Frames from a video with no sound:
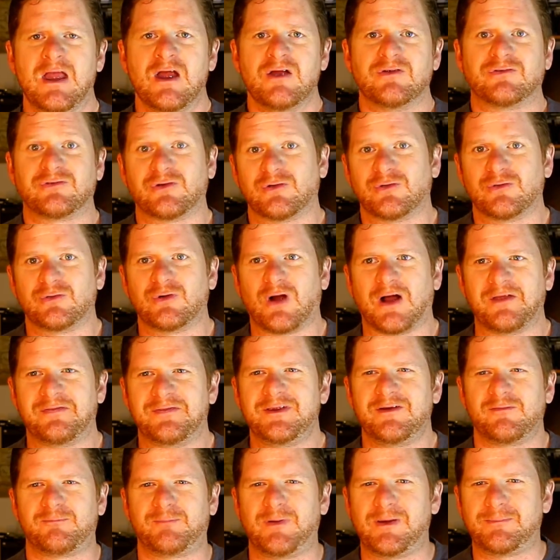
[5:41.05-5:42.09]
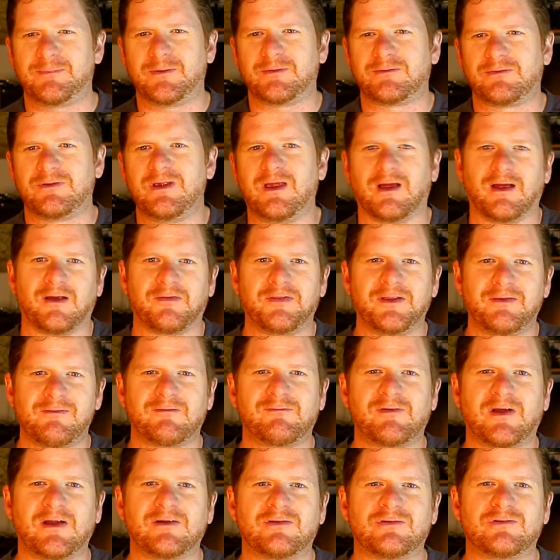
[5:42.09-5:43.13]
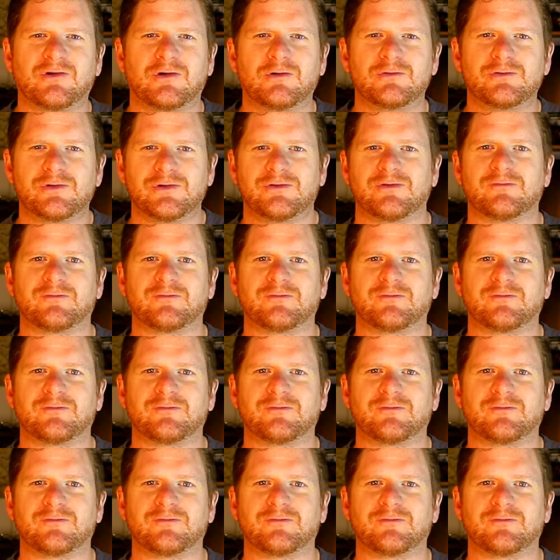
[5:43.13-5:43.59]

So I think if people, I think they've had sold it.